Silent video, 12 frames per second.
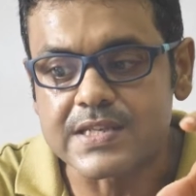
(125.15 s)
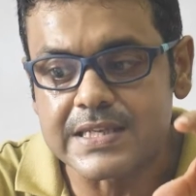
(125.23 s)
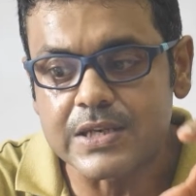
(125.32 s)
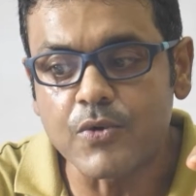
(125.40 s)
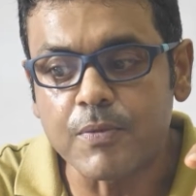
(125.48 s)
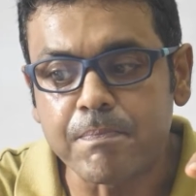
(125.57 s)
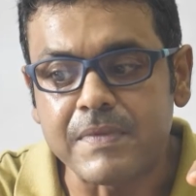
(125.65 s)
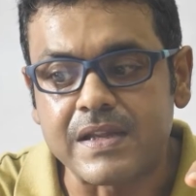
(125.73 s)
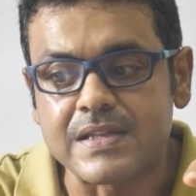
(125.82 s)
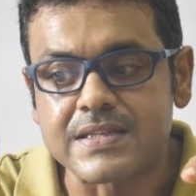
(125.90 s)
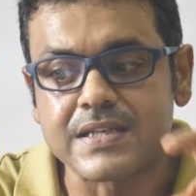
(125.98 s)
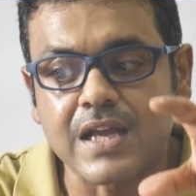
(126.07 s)
slope
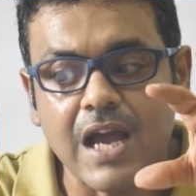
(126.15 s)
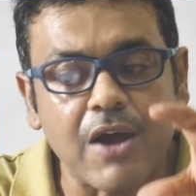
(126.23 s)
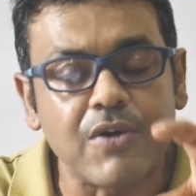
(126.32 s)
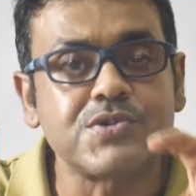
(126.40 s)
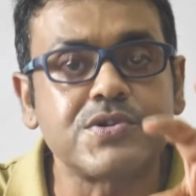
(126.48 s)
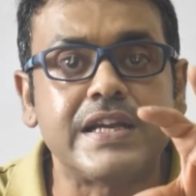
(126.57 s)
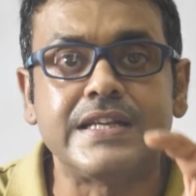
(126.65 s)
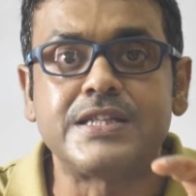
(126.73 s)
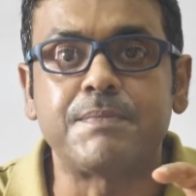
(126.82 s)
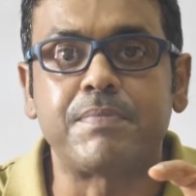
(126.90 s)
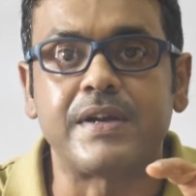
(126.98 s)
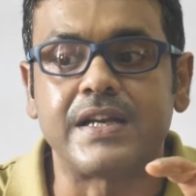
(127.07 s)
means and how to
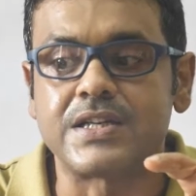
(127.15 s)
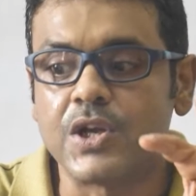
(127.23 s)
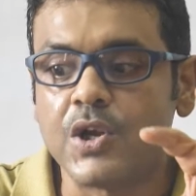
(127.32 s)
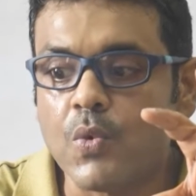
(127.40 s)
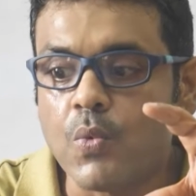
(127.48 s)
interpret